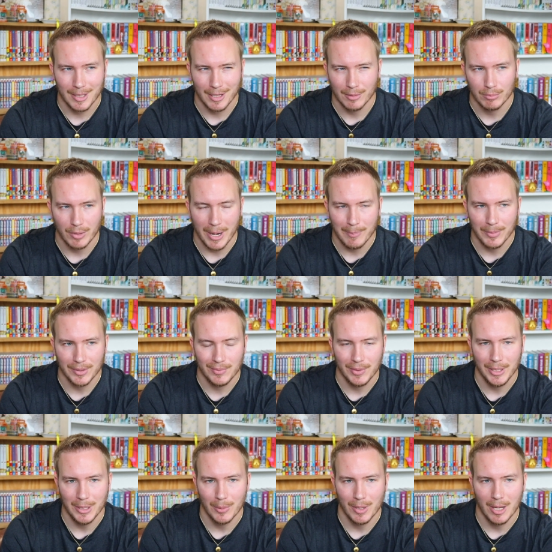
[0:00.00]
kind of wrap this
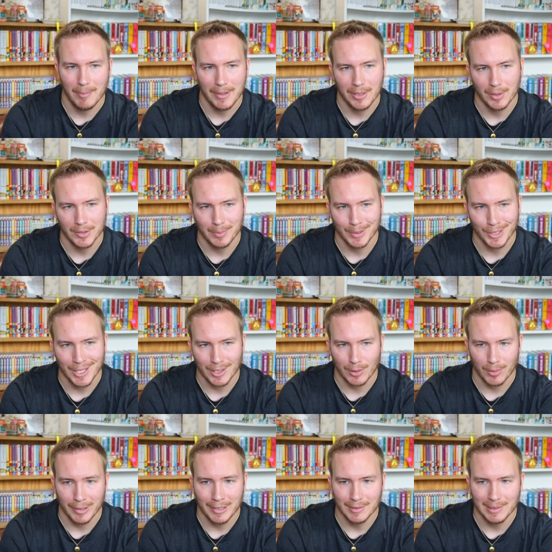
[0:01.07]
video up. I know it's been kind of
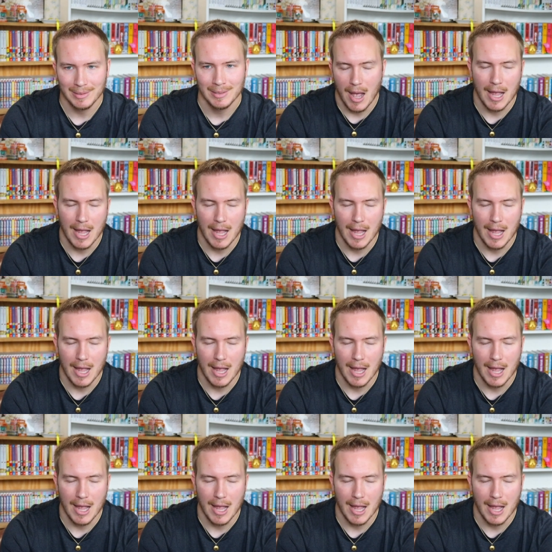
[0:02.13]
crazy.